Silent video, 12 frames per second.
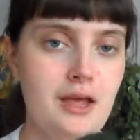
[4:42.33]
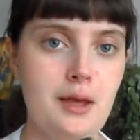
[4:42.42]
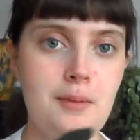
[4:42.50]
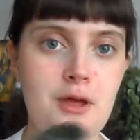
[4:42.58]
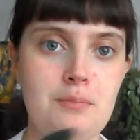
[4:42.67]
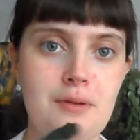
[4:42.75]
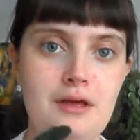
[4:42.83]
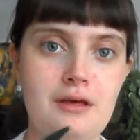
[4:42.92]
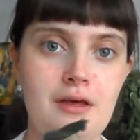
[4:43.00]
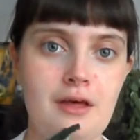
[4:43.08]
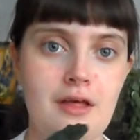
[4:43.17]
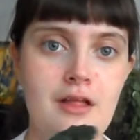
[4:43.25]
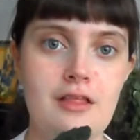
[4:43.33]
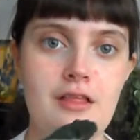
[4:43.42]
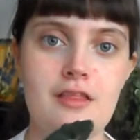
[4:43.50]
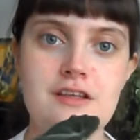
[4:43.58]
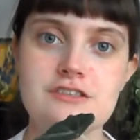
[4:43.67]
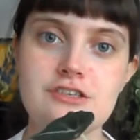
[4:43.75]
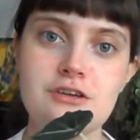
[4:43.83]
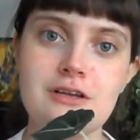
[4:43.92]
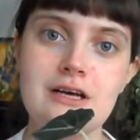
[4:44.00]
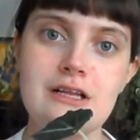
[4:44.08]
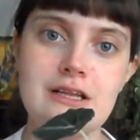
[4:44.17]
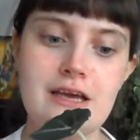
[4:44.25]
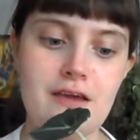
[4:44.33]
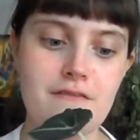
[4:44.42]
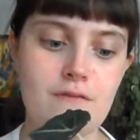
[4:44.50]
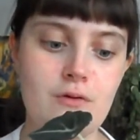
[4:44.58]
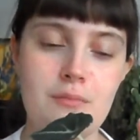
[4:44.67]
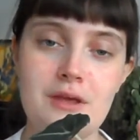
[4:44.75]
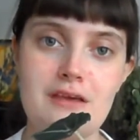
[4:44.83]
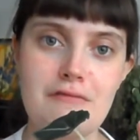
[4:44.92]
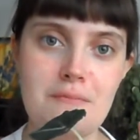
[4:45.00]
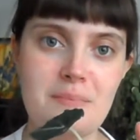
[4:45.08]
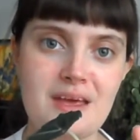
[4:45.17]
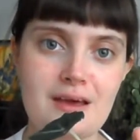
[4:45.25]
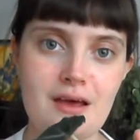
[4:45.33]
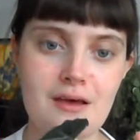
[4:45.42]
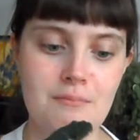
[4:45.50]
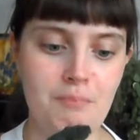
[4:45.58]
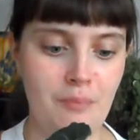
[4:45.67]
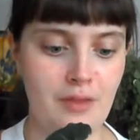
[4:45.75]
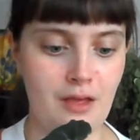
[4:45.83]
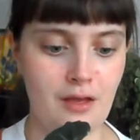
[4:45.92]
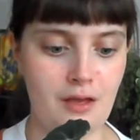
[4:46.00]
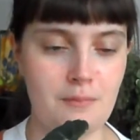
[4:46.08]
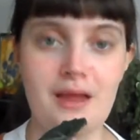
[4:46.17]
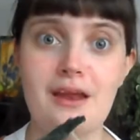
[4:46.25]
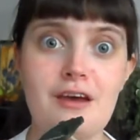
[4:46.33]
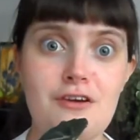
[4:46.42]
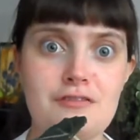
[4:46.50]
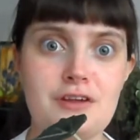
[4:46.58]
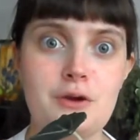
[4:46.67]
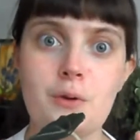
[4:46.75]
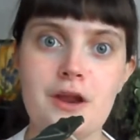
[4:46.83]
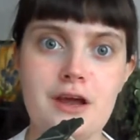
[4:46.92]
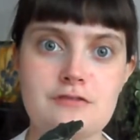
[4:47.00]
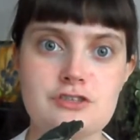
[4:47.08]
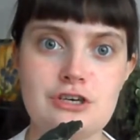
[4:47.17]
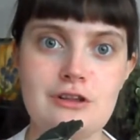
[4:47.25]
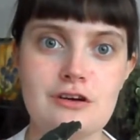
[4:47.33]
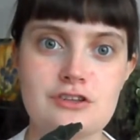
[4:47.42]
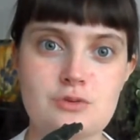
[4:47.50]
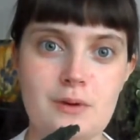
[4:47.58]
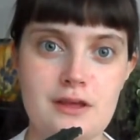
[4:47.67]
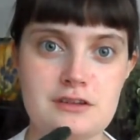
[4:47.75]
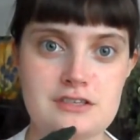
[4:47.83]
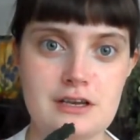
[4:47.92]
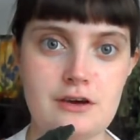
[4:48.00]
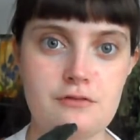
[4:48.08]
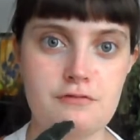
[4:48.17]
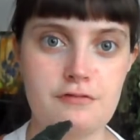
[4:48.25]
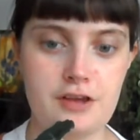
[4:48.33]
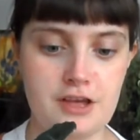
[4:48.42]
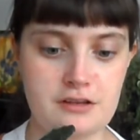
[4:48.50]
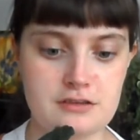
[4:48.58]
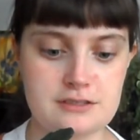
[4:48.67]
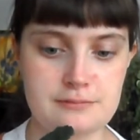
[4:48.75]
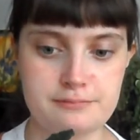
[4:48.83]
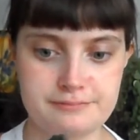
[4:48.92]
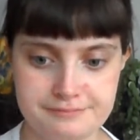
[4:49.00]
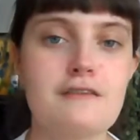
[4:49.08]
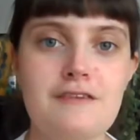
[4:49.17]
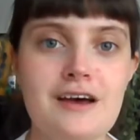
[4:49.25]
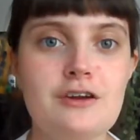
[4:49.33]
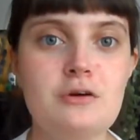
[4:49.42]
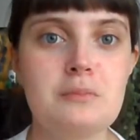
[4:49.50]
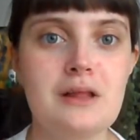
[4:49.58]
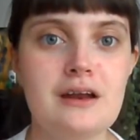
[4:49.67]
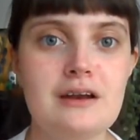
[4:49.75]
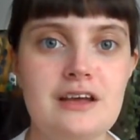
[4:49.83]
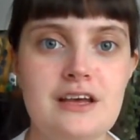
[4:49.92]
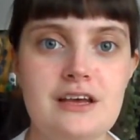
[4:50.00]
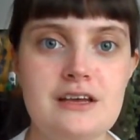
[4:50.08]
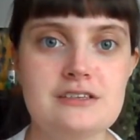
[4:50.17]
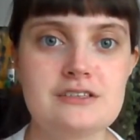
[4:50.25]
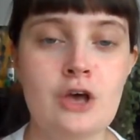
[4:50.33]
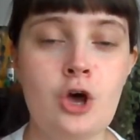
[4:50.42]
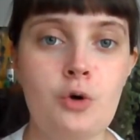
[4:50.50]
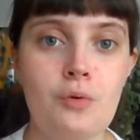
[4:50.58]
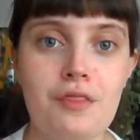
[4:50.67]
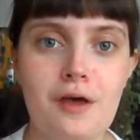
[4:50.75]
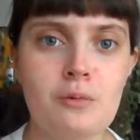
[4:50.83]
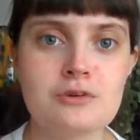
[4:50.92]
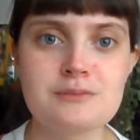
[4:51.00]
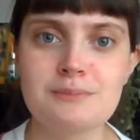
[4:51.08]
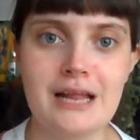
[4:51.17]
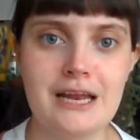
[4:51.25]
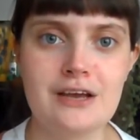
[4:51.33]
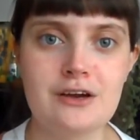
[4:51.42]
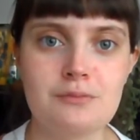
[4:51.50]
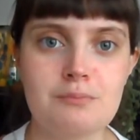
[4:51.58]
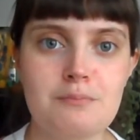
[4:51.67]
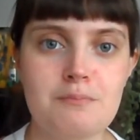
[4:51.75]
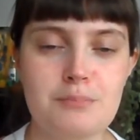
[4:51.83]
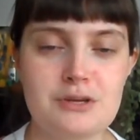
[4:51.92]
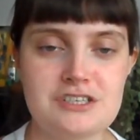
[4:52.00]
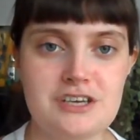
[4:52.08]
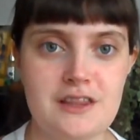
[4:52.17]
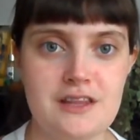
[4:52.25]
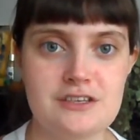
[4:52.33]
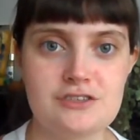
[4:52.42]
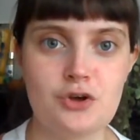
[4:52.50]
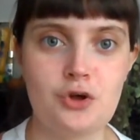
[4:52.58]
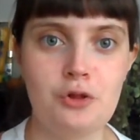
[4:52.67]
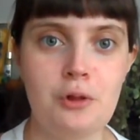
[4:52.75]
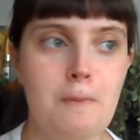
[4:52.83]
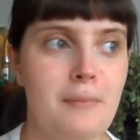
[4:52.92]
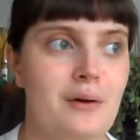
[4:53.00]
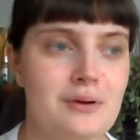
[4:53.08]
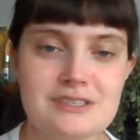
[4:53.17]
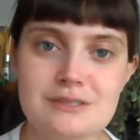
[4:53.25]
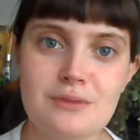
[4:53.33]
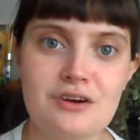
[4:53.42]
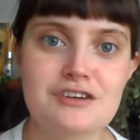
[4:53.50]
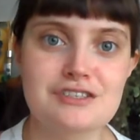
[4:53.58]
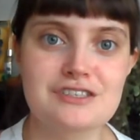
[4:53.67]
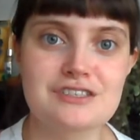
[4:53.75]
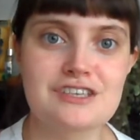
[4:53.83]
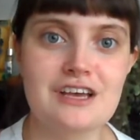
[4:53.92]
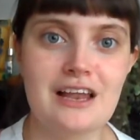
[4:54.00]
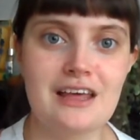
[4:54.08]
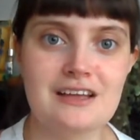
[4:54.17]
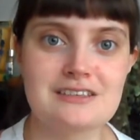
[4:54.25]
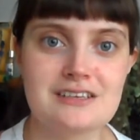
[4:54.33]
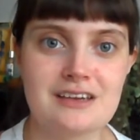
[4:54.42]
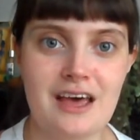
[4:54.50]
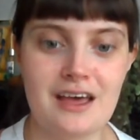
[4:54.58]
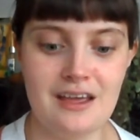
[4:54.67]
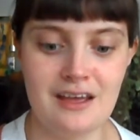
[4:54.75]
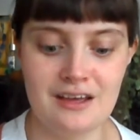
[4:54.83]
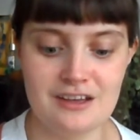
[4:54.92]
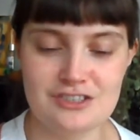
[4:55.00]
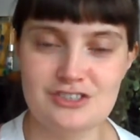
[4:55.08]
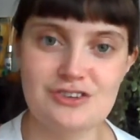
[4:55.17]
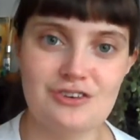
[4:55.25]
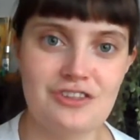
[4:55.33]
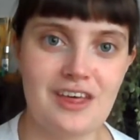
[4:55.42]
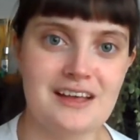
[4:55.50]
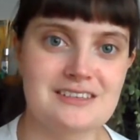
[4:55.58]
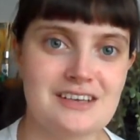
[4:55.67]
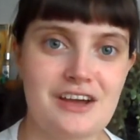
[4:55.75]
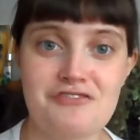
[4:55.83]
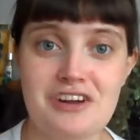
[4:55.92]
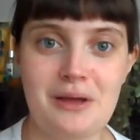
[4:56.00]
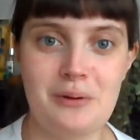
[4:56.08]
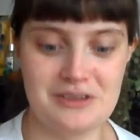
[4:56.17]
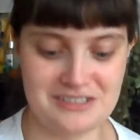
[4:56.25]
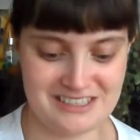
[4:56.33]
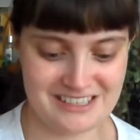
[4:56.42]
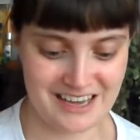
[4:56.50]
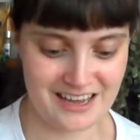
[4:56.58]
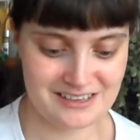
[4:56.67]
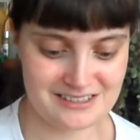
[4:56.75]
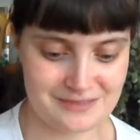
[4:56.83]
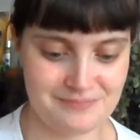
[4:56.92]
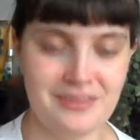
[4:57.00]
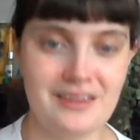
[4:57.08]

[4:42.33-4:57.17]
I'm hoping that this new little leaf will be even bigger, and I hopefully won't have too long to wait until it unfurls. The final plant is one that I wasn't planning on putting in this haul, but I went to Morrisons earlier today, saw this and really wanted it.